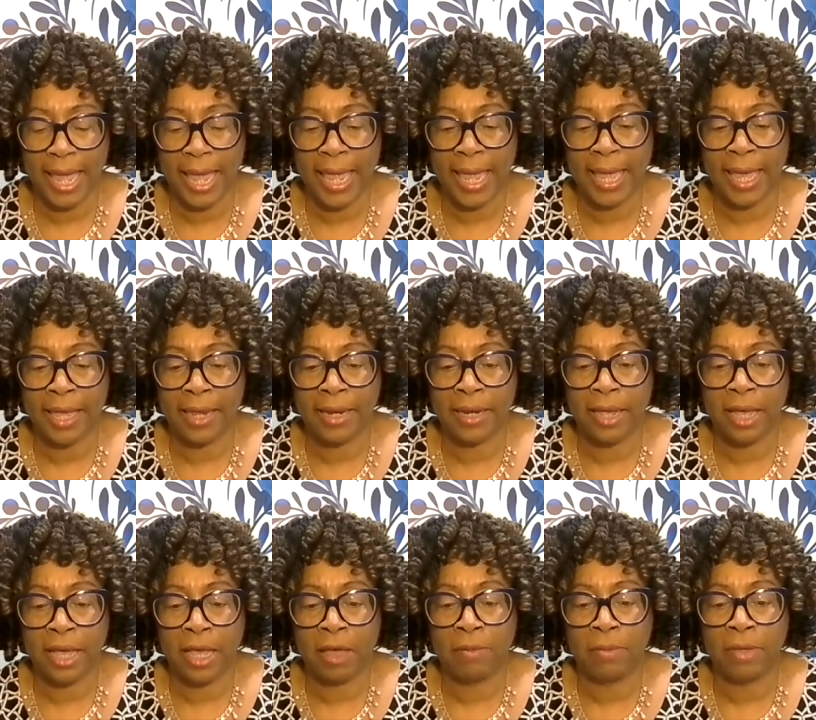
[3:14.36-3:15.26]
And
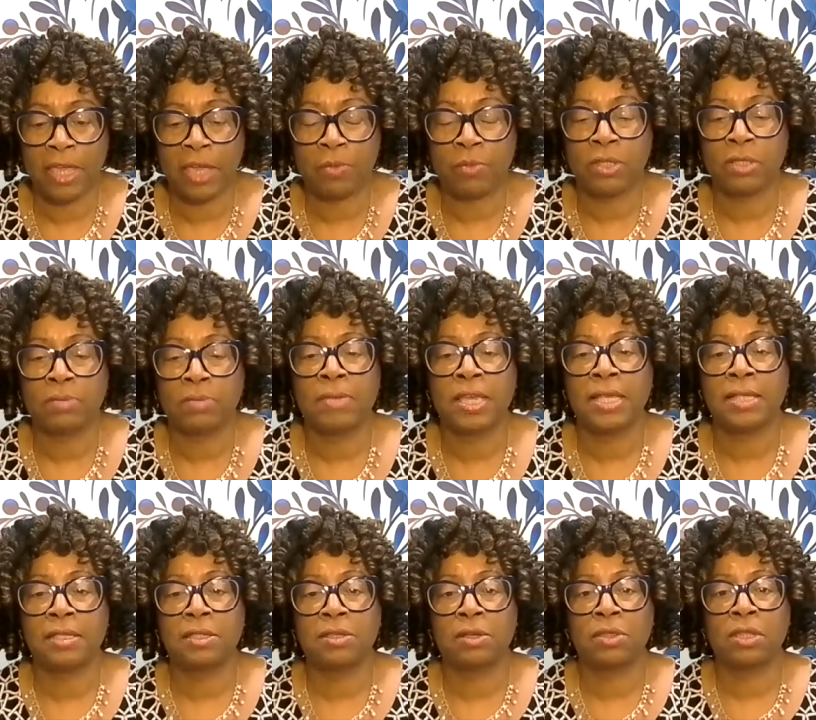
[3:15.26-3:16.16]
um, it was
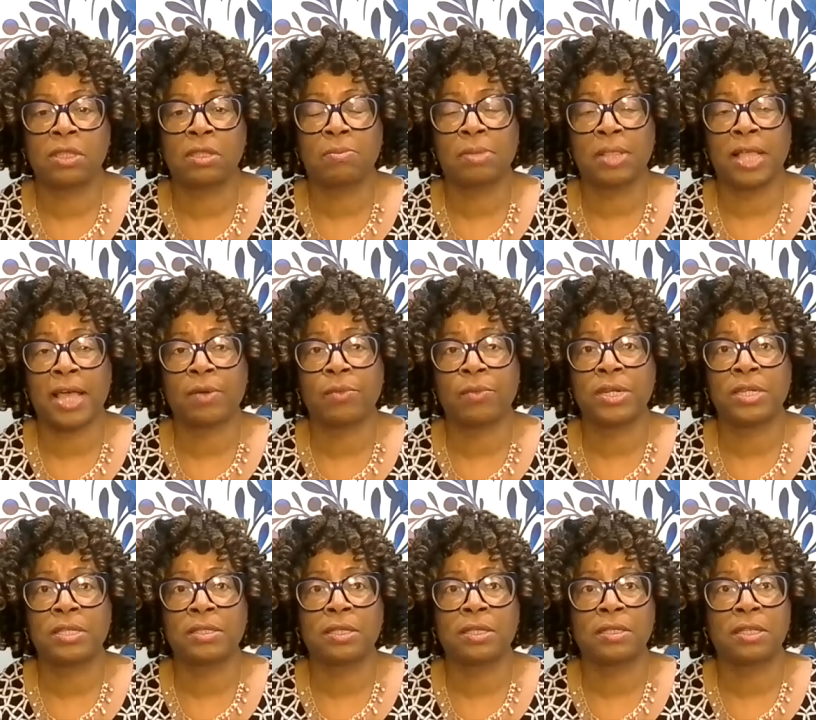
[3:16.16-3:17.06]
meant so that the black
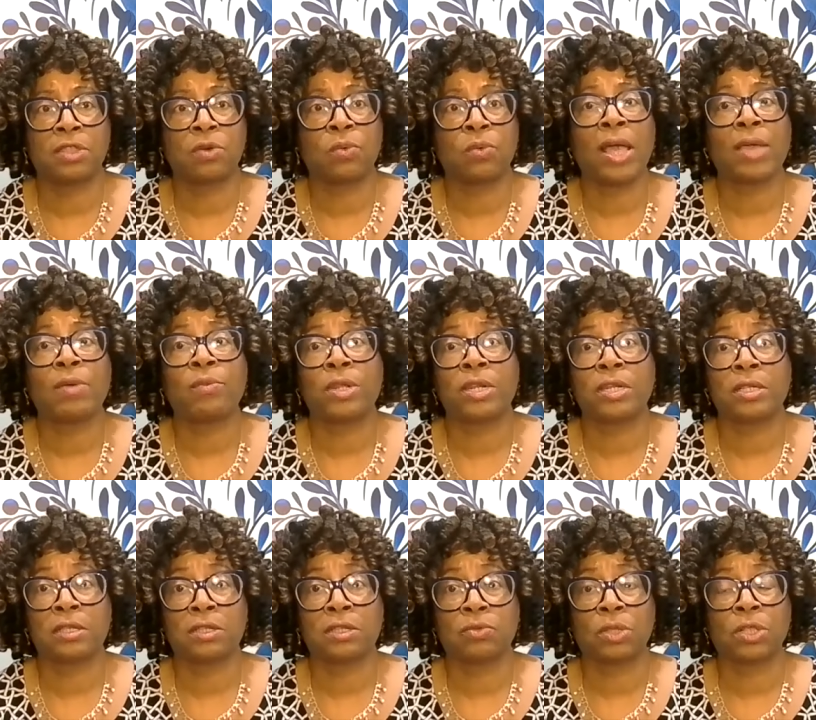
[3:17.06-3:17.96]
witnesses and the white
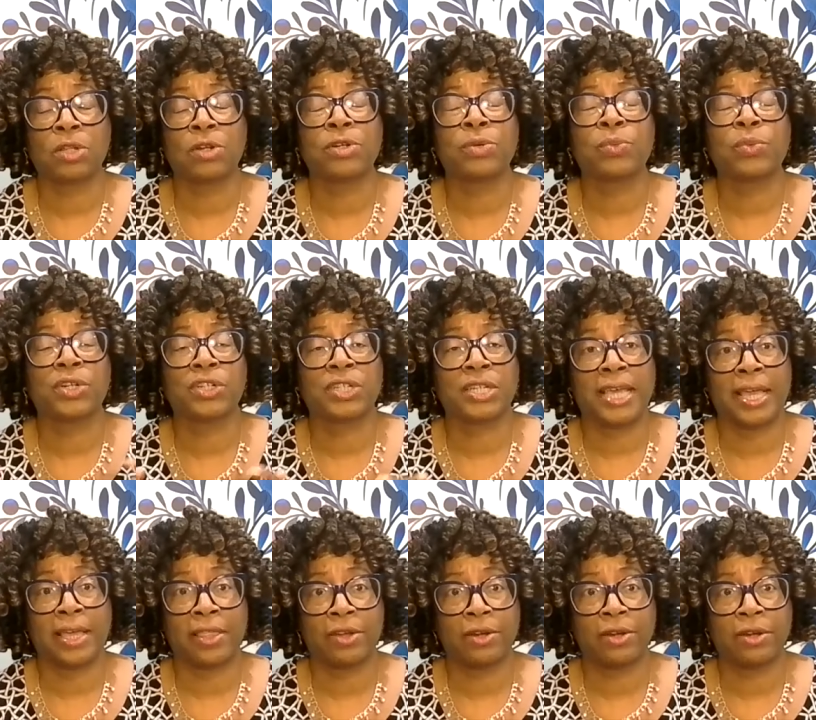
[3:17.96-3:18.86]
witnesses would learn to work
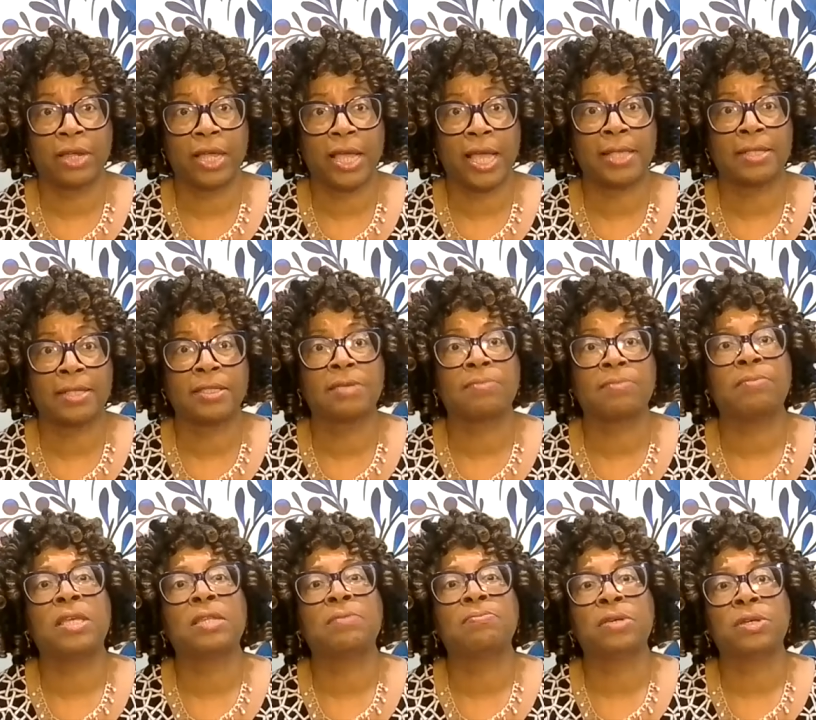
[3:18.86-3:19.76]
together and
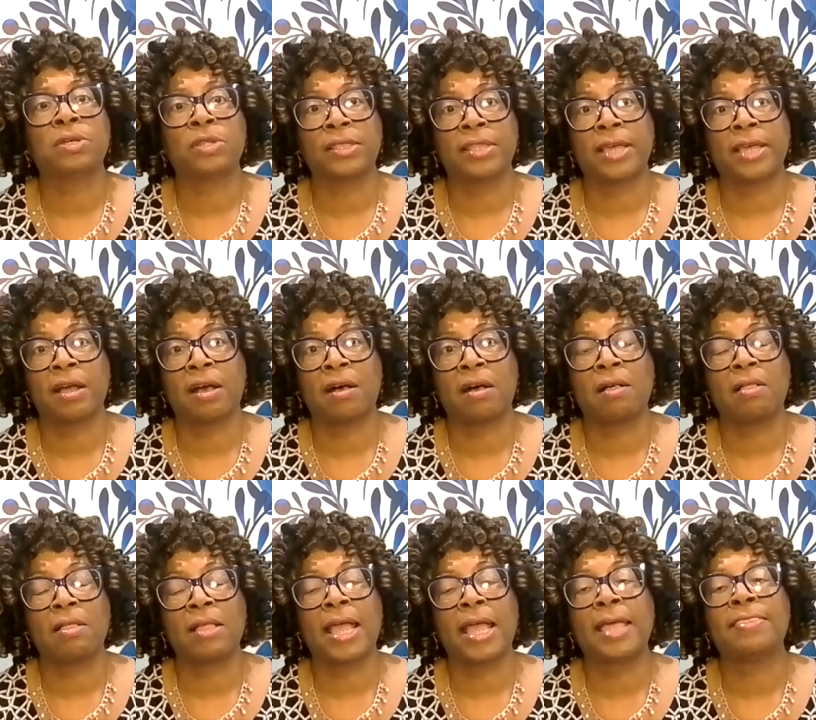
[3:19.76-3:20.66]
in building that
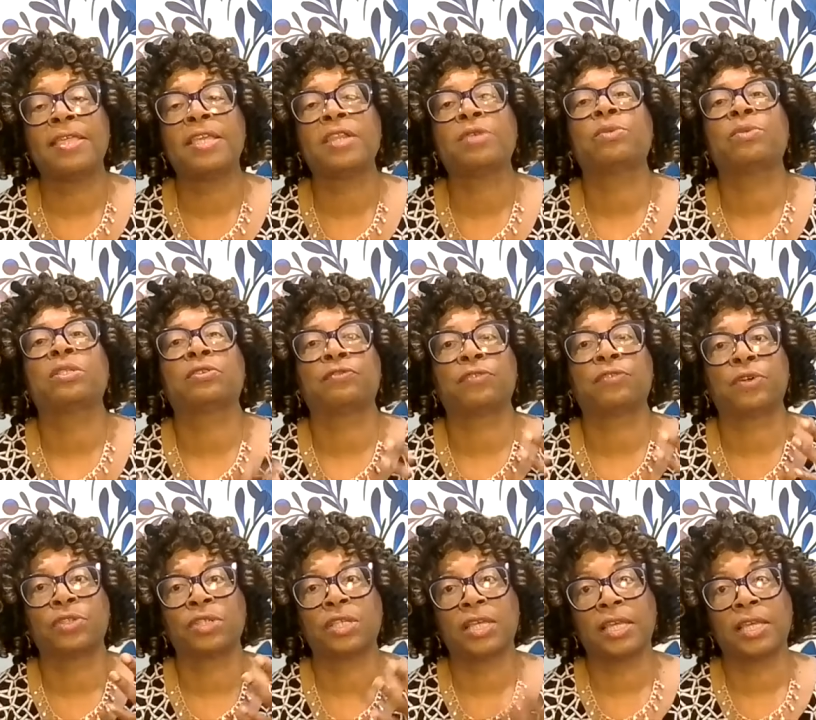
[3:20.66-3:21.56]
hall. And then it was the
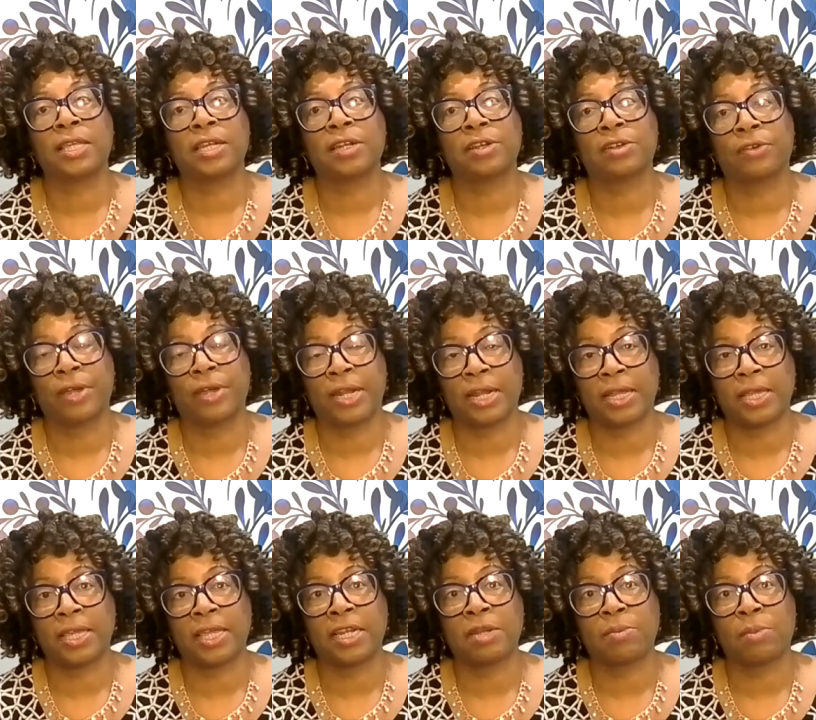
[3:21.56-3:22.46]
first
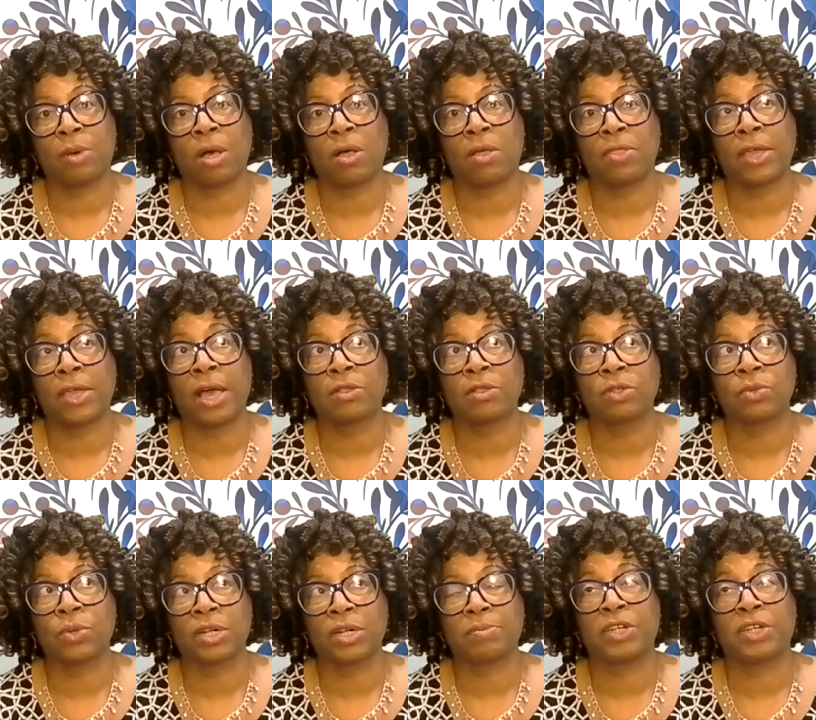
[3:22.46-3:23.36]
integrated Kingdom Hall. They
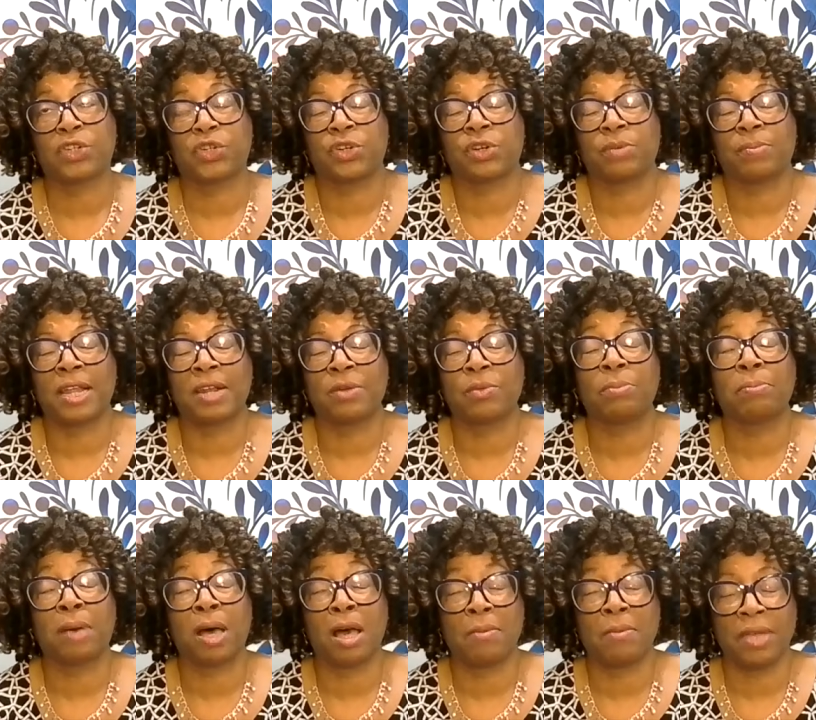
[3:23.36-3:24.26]
also wanted to make sure nobody would
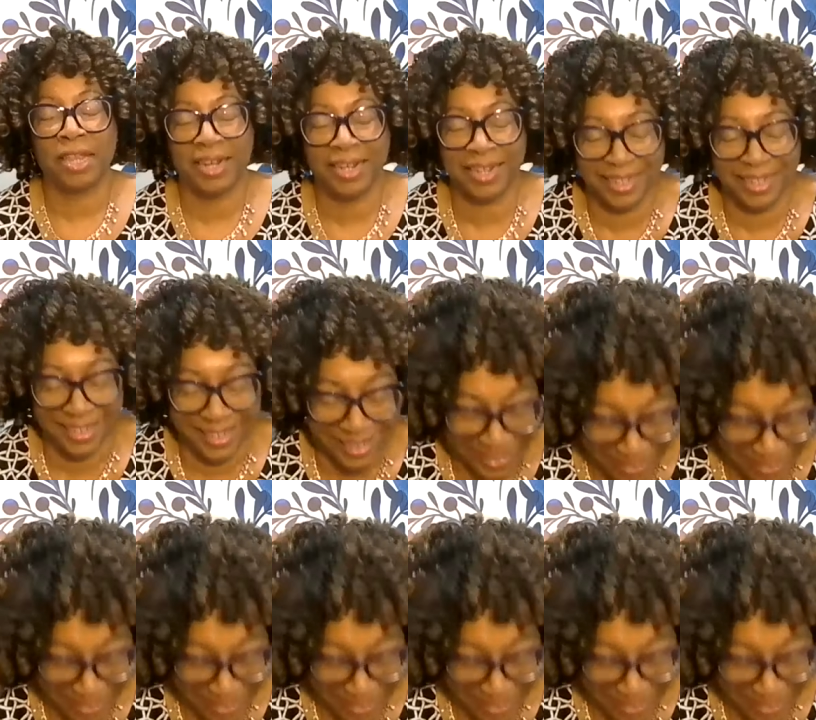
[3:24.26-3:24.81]
bomb it.